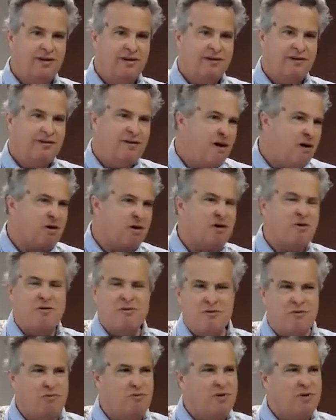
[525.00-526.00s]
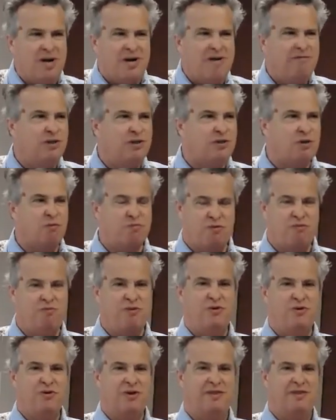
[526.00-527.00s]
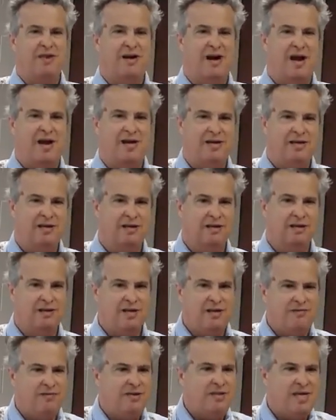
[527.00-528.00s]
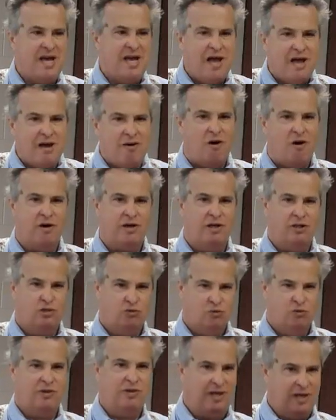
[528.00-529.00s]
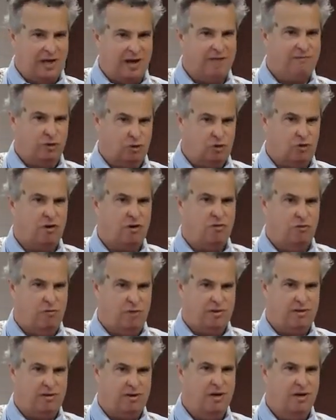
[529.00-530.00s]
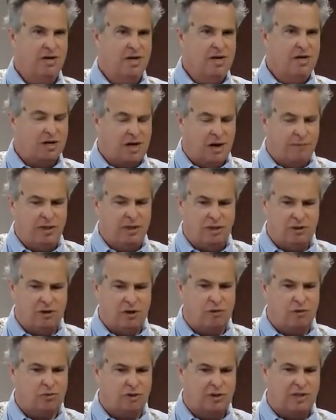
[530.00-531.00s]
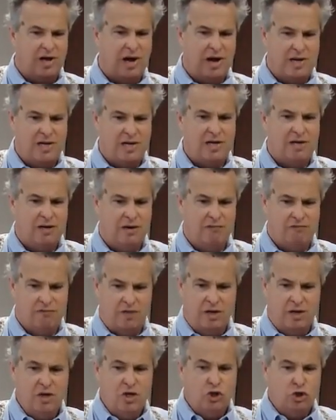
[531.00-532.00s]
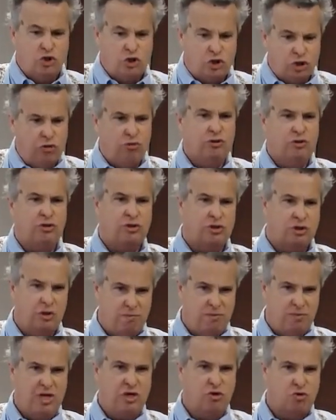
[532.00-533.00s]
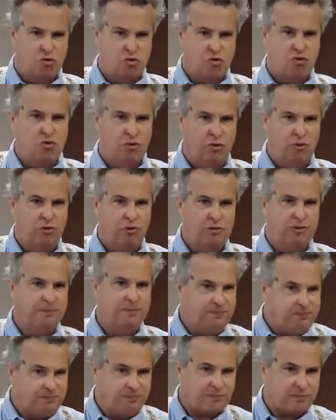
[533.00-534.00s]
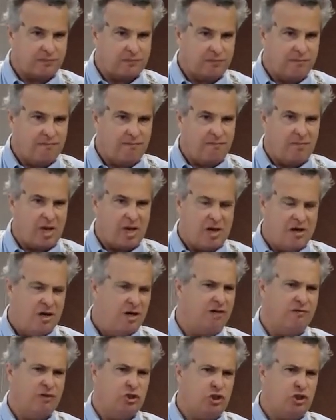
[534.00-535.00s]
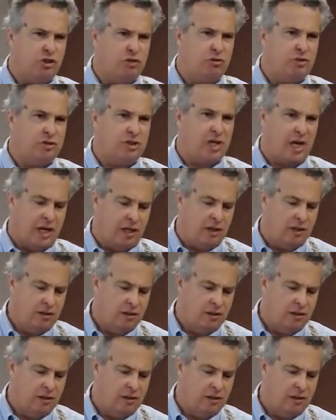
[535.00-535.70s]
No, none of us are promoting that idea. Even the anarchists really have a struggle with uh, coming to terms with the idea of the choose to be cruel. None of us choose that.